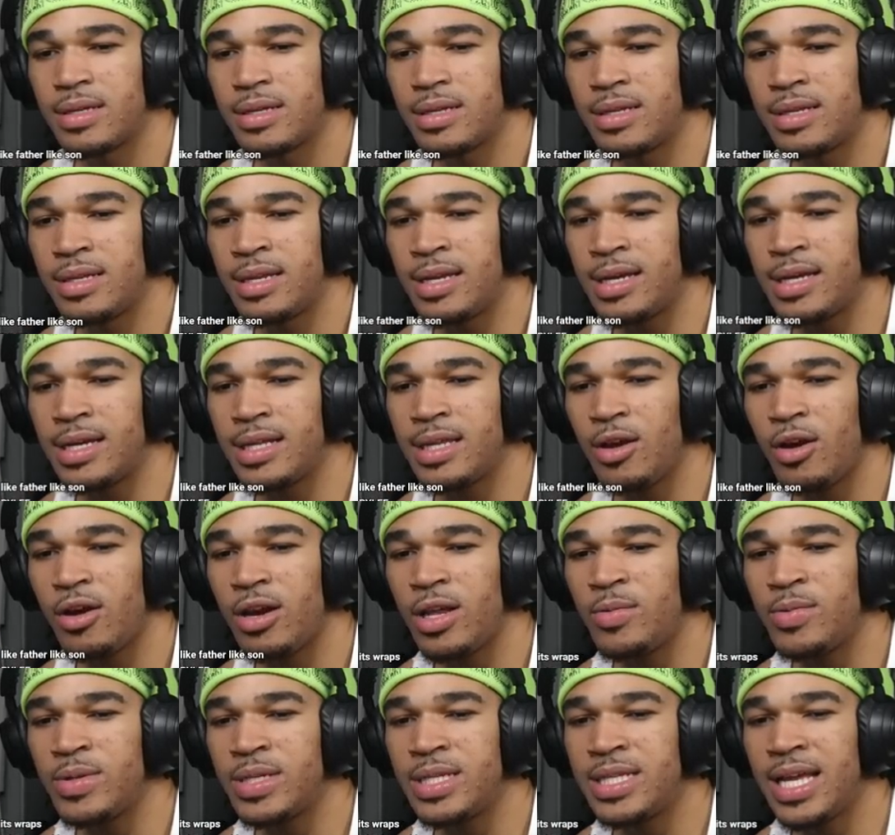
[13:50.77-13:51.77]
Nigga thought
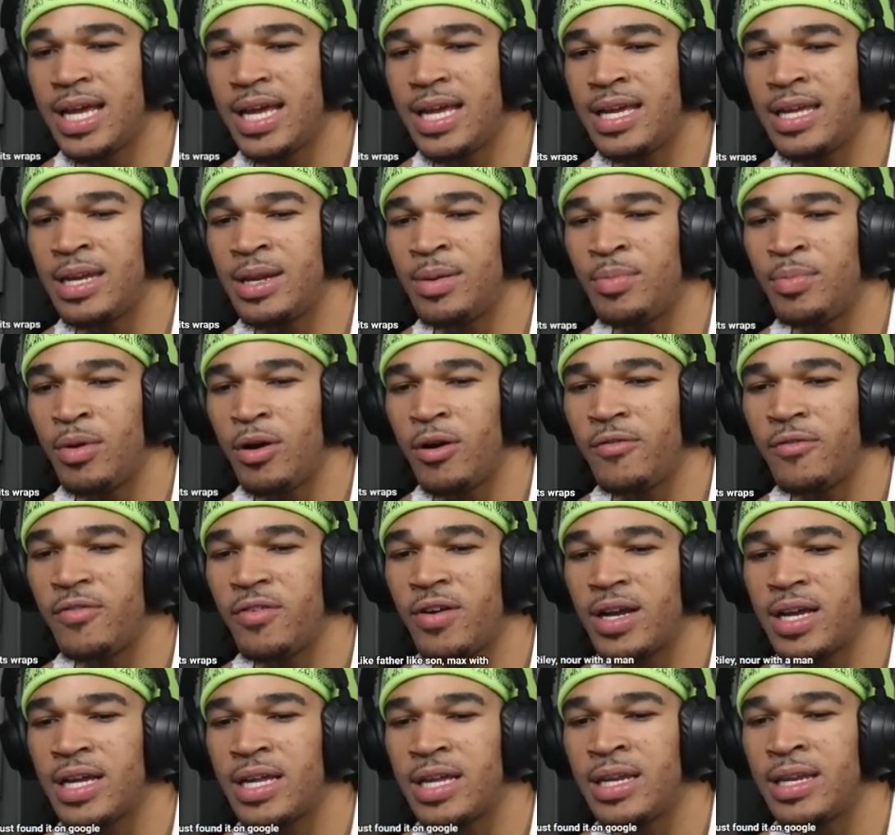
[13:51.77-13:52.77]
he was dating a
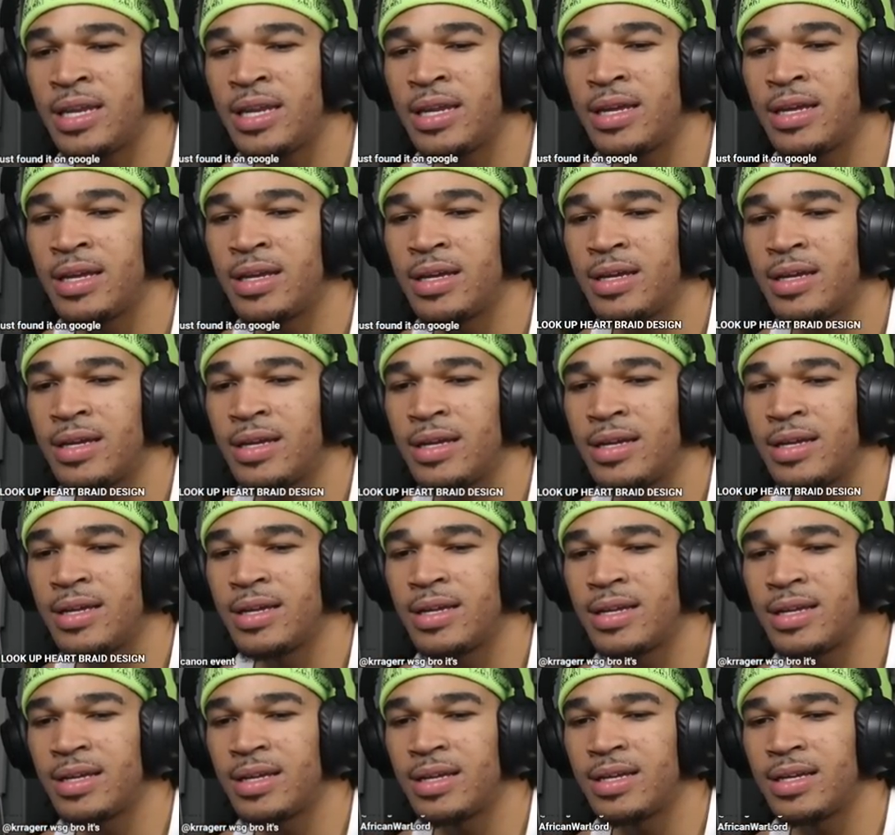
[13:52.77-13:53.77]
motherfucking...
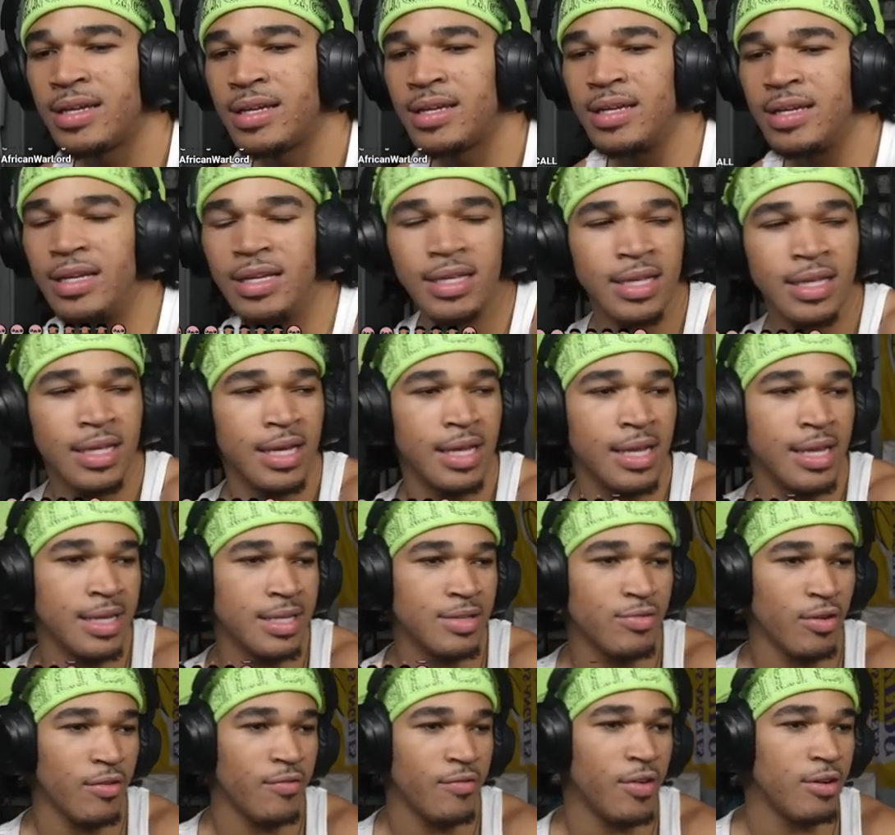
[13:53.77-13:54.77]
Yeah, let's
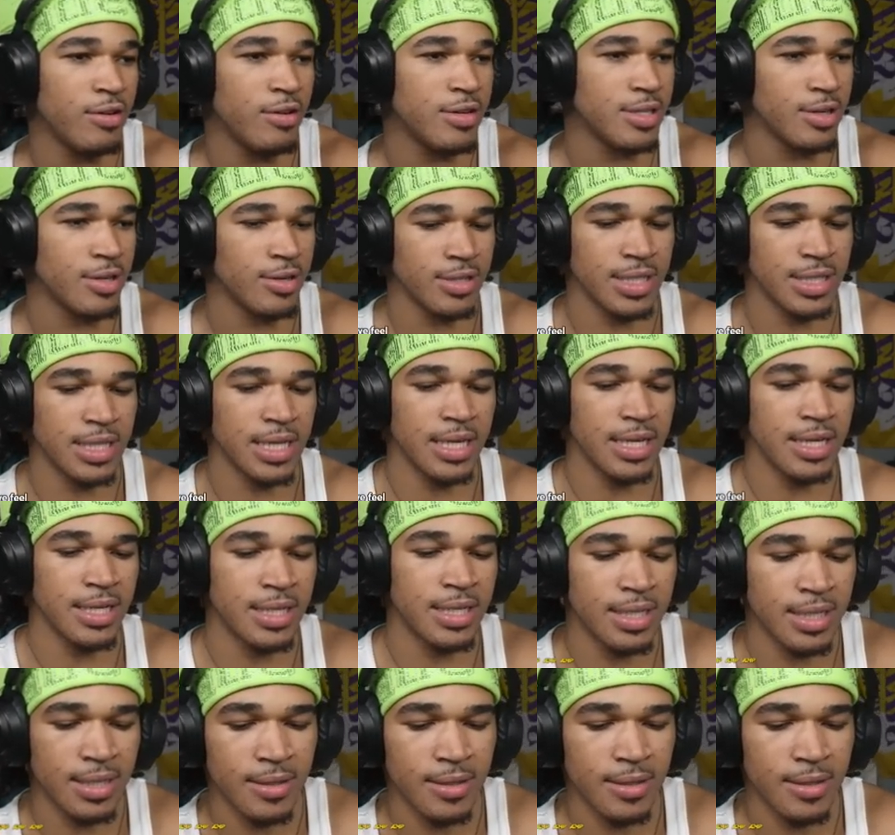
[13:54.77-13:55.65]
reverse search this.